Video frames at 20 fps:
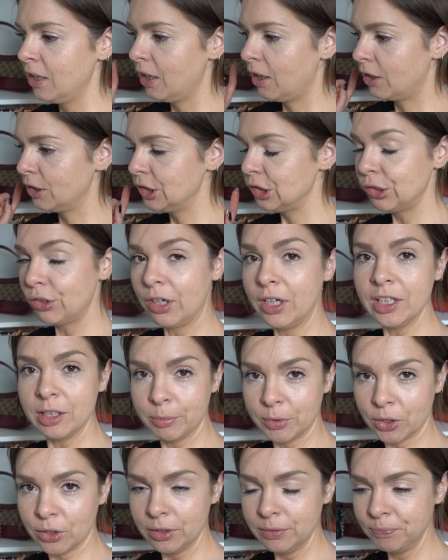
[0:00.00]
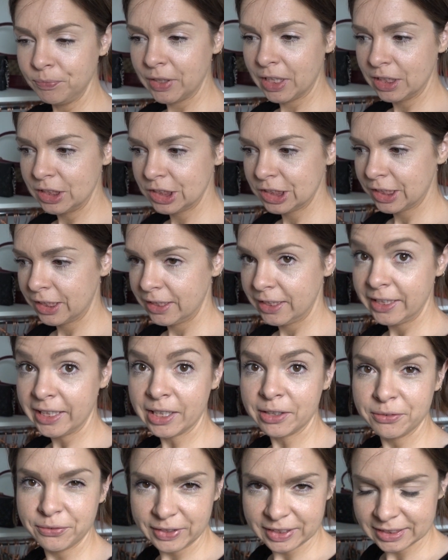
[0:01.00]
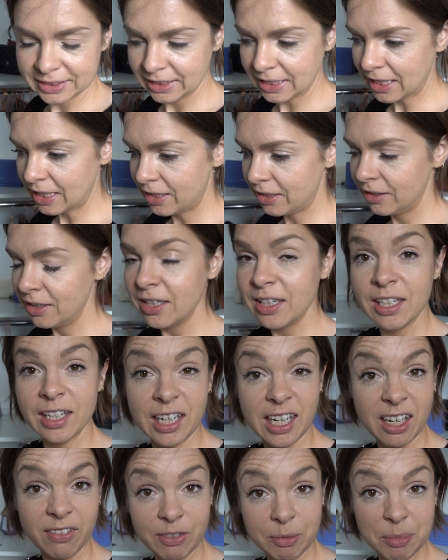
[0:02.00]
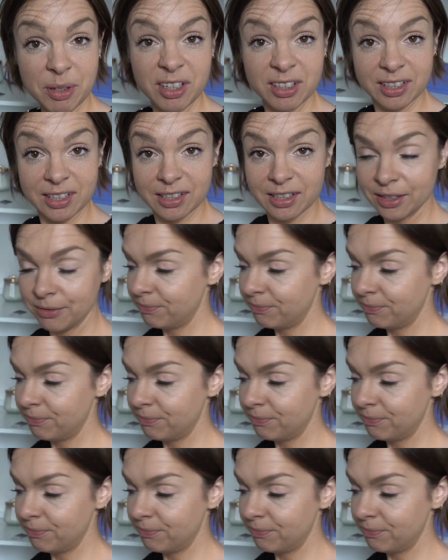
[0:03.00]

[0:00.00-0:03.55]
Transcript: I'll try them on and show you the outfits that I have in mind.